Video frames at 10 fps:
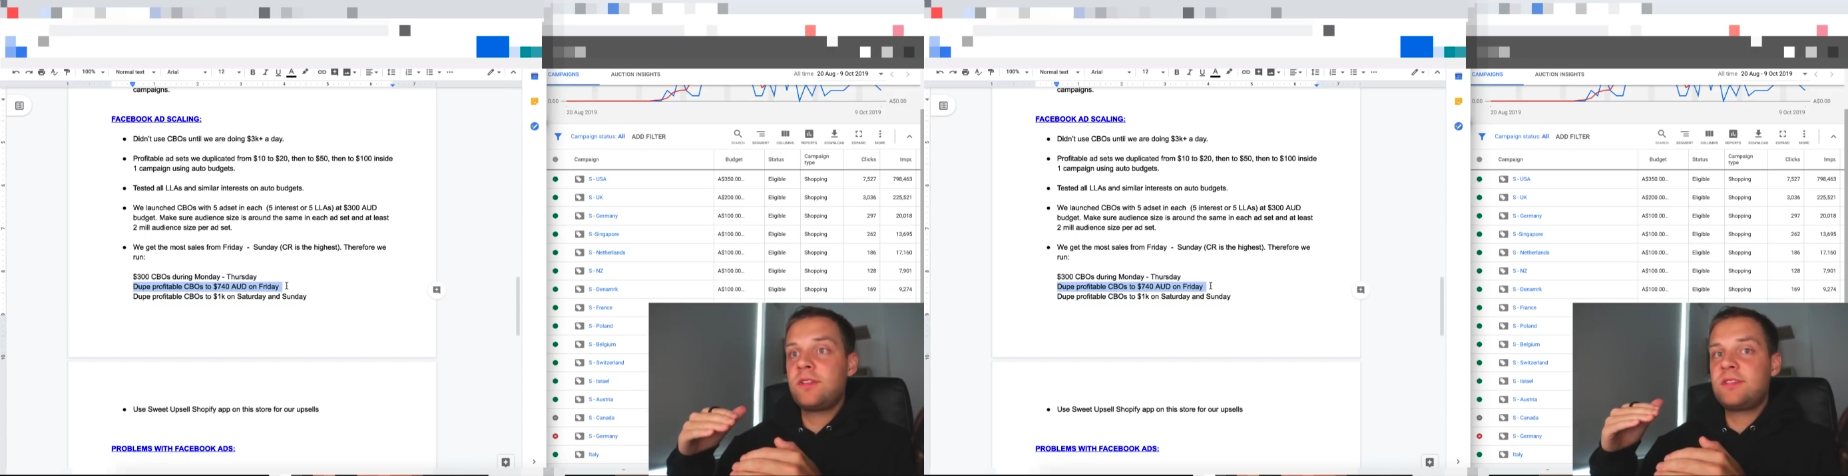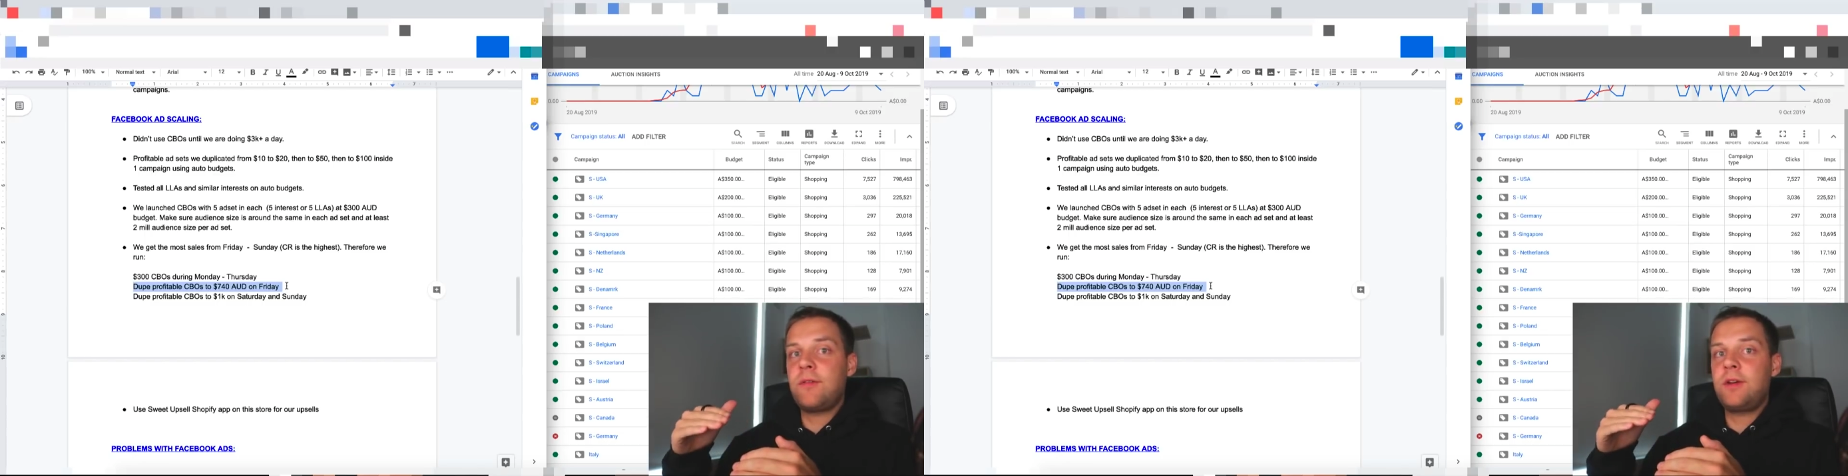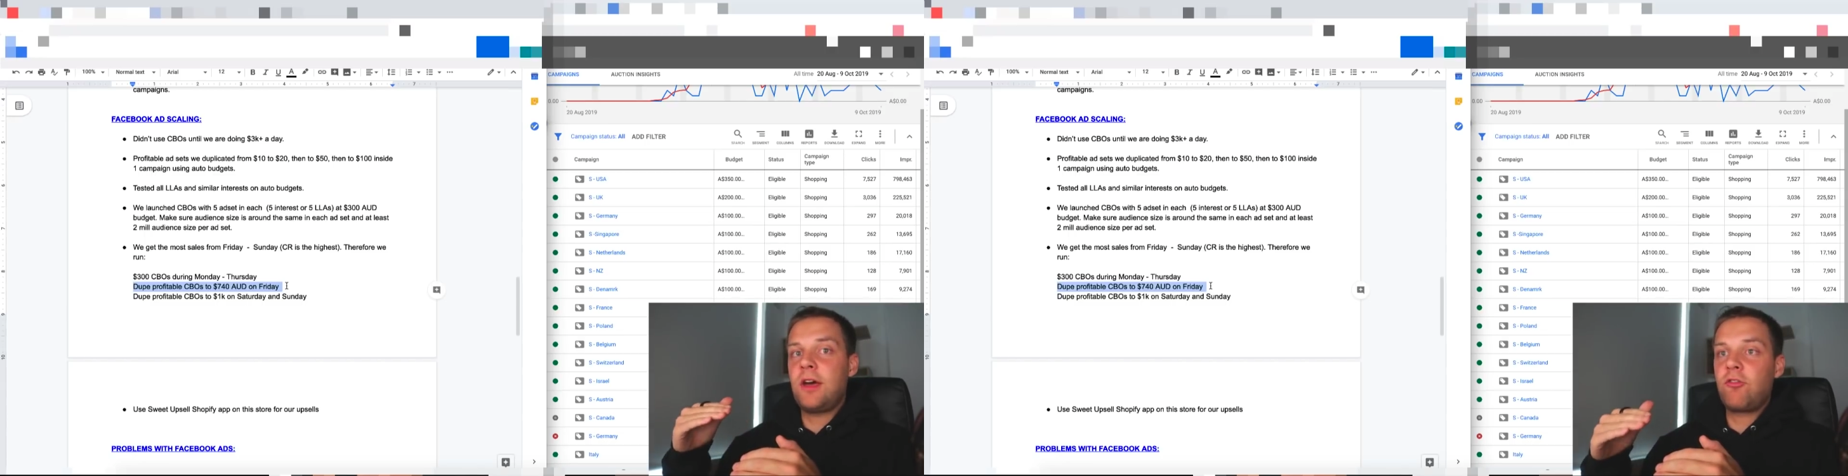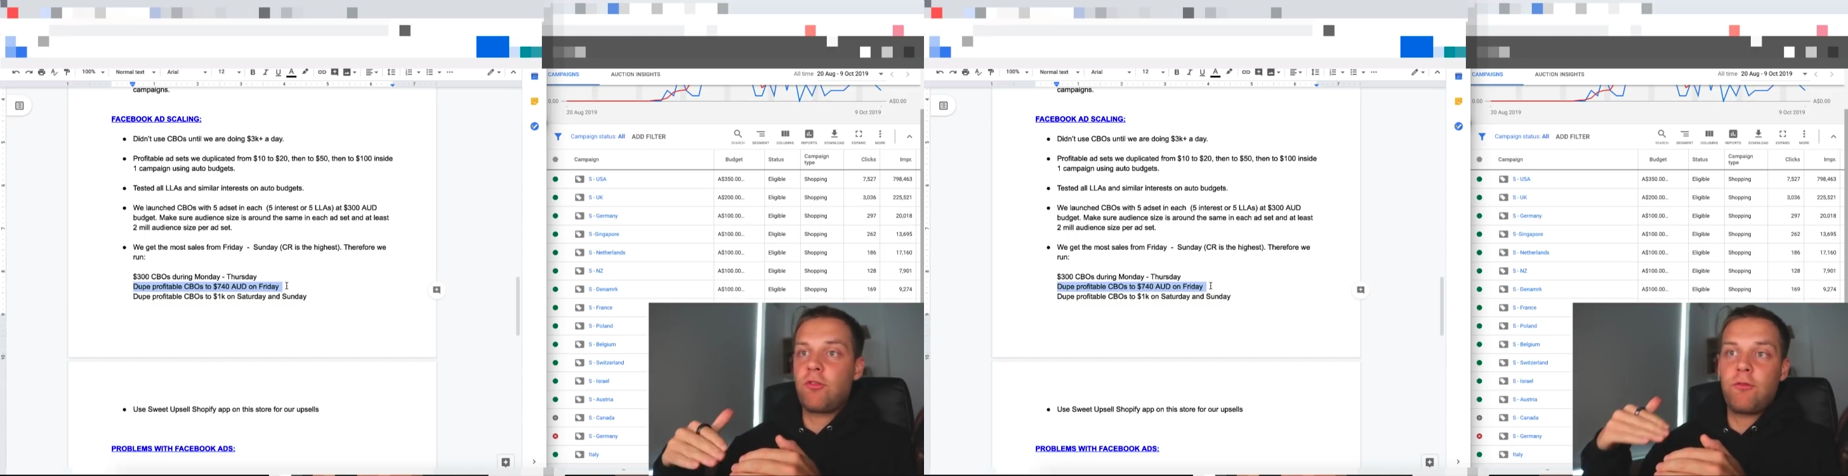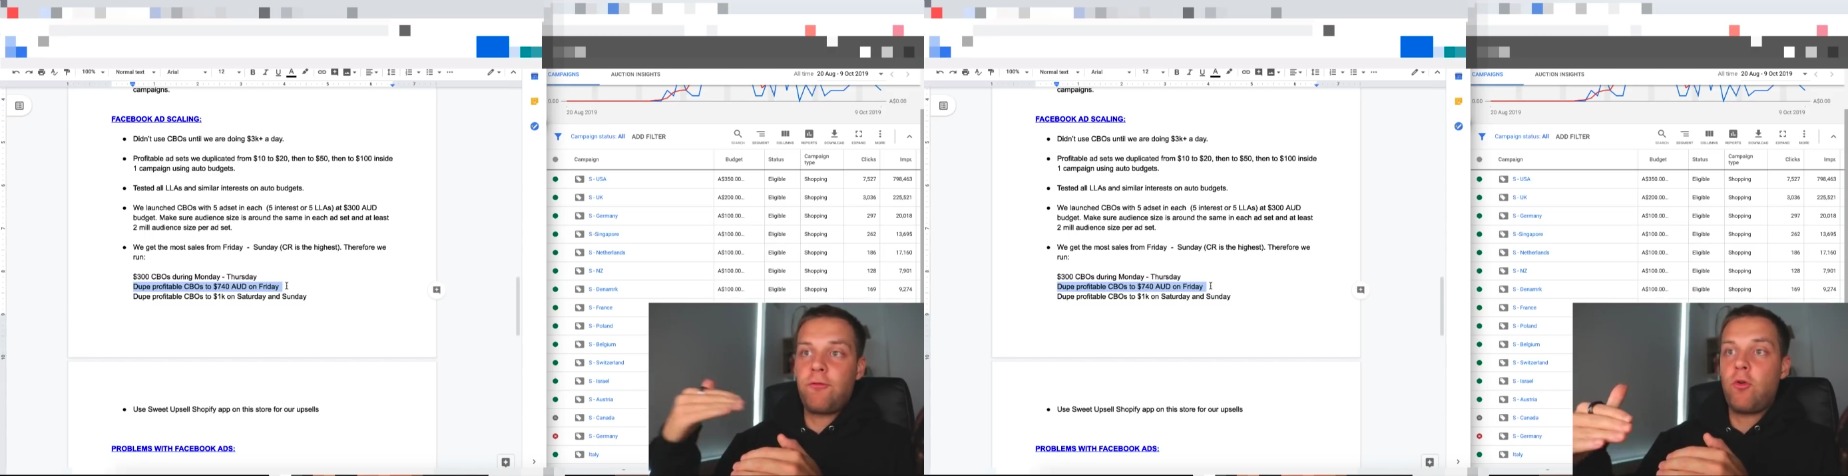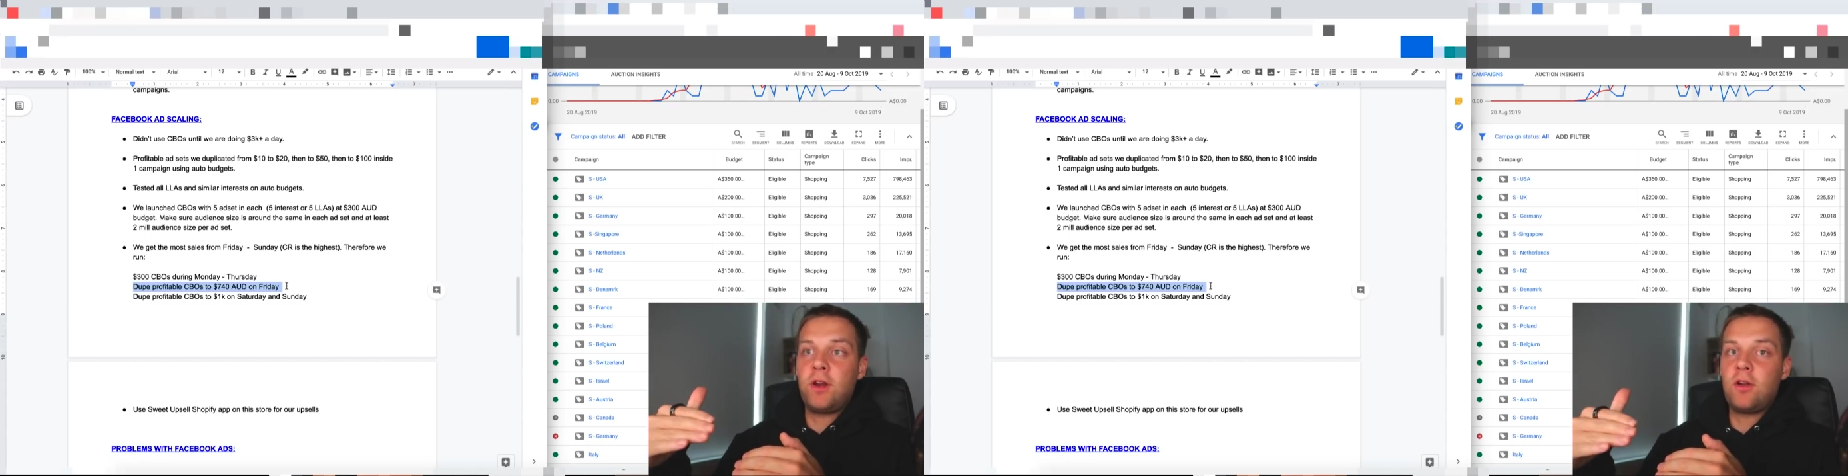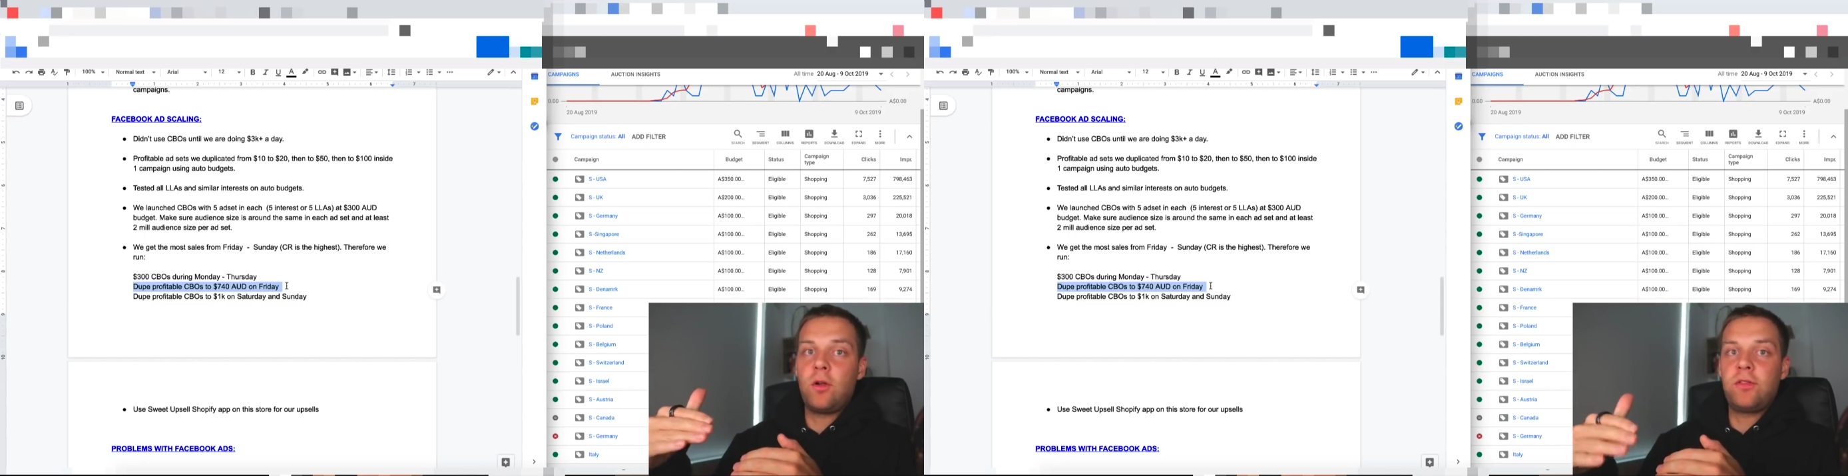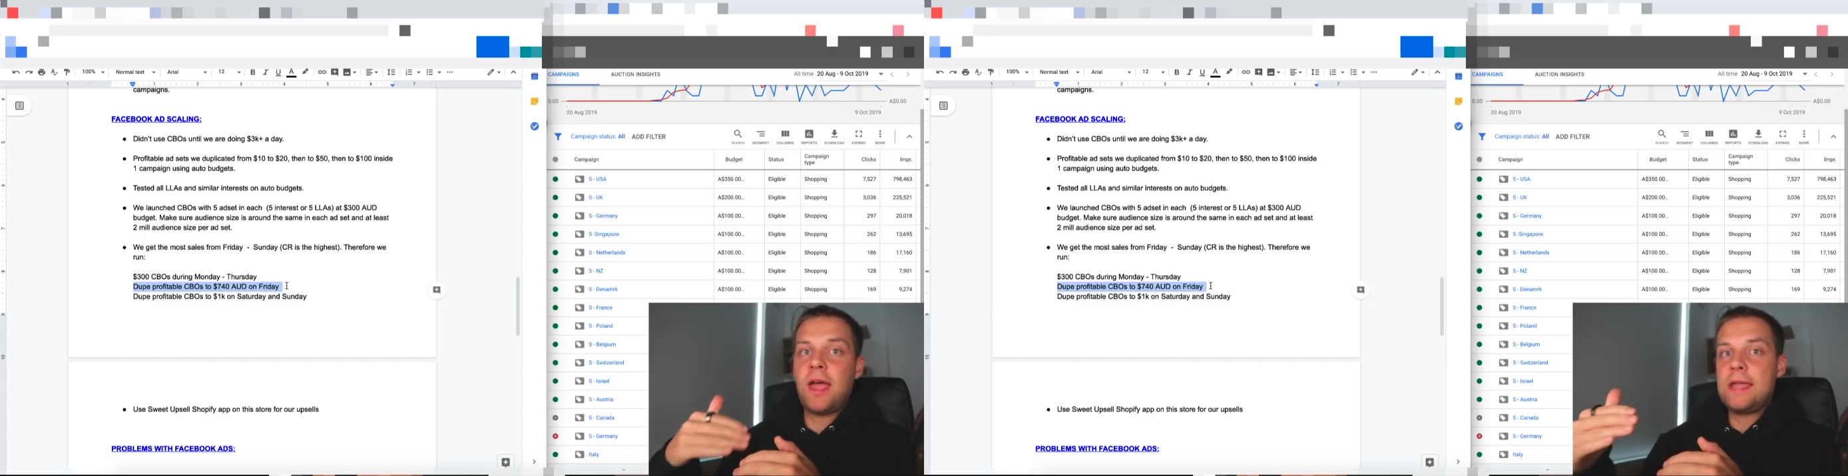
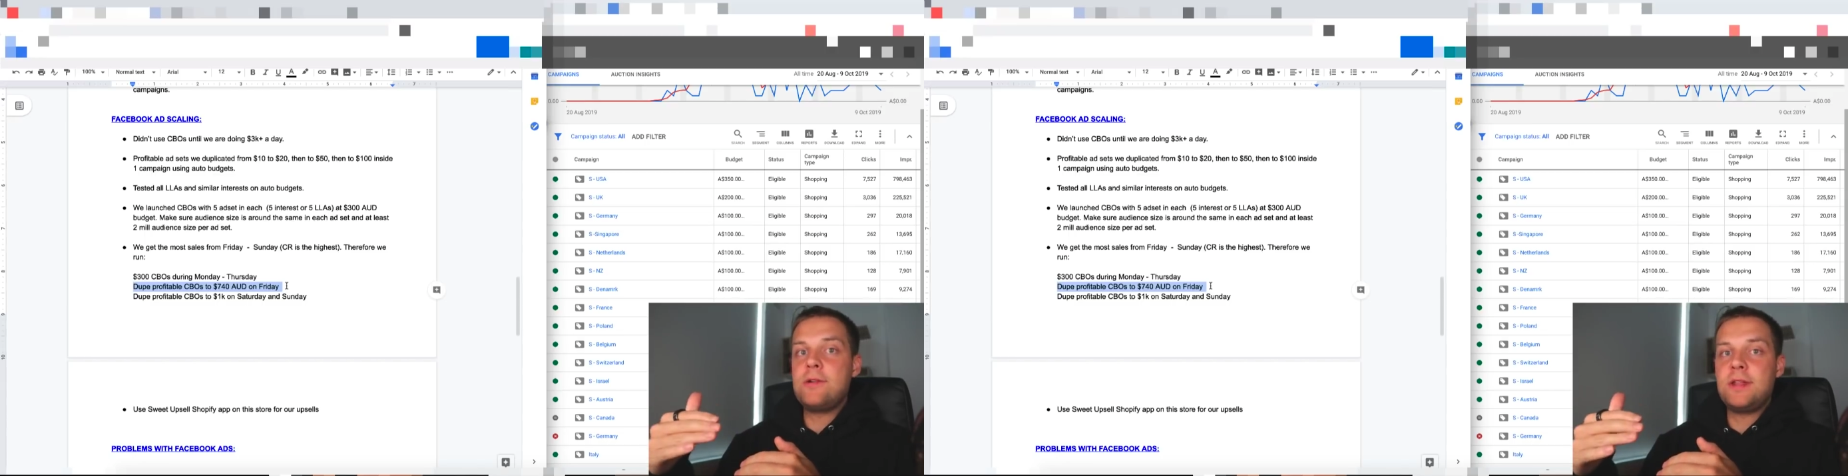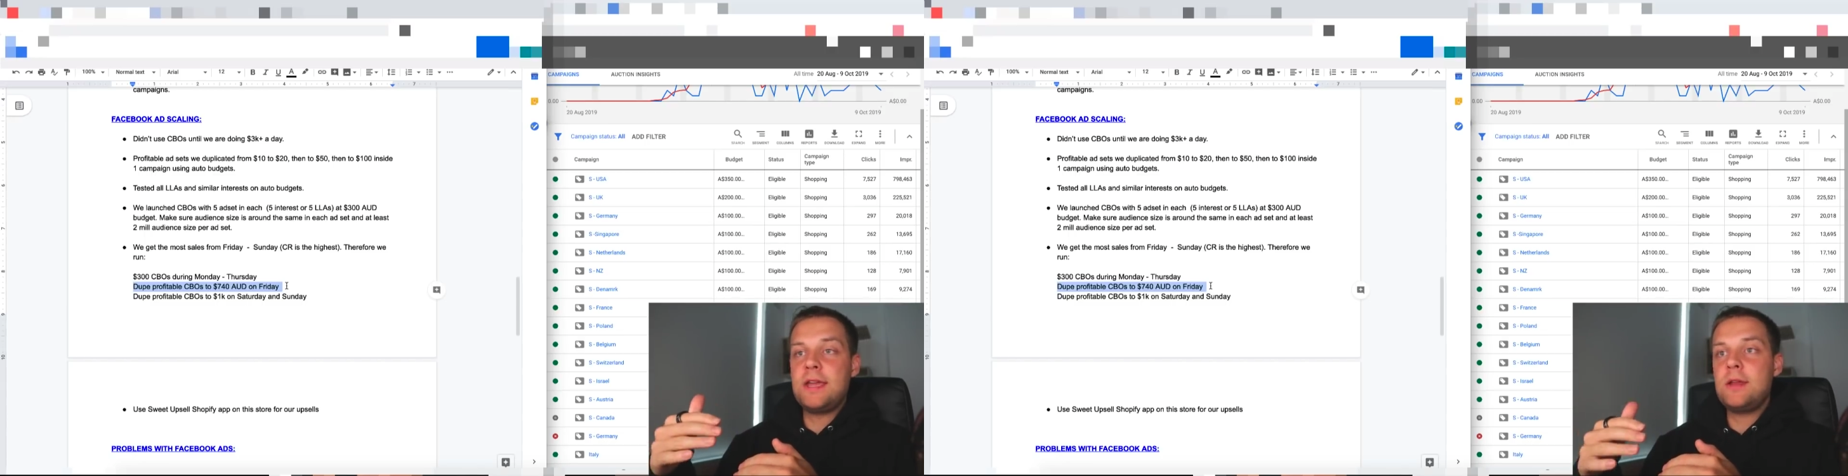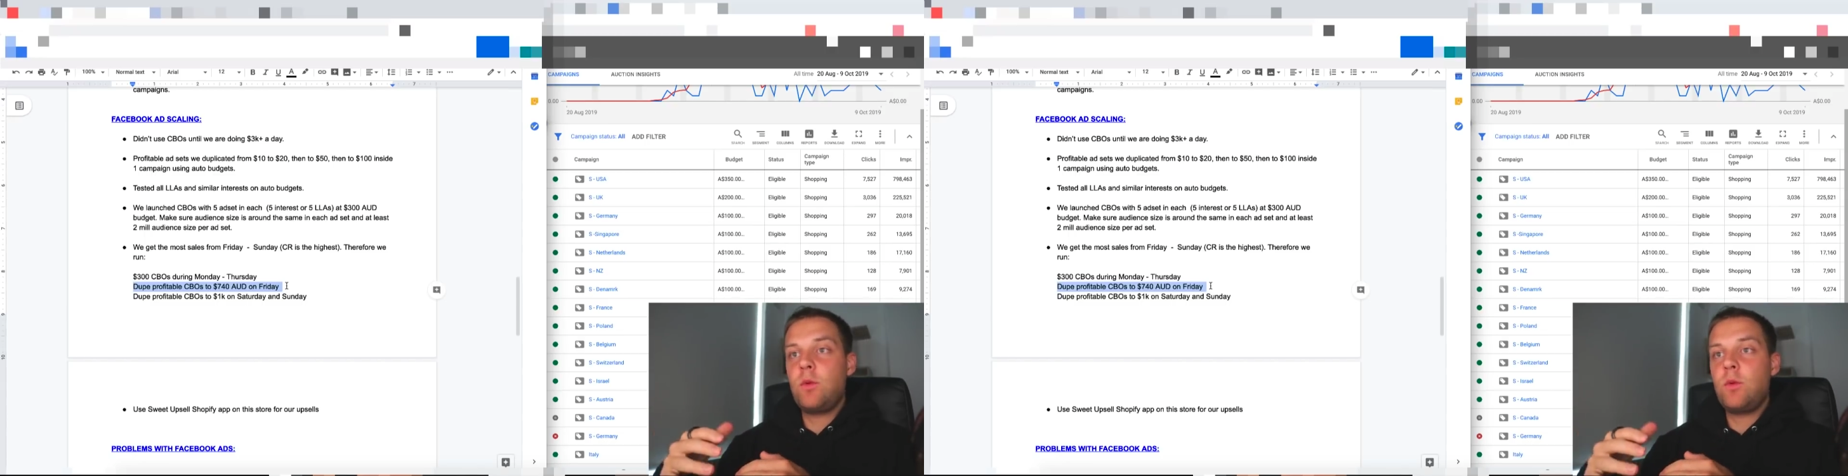$740 AUD,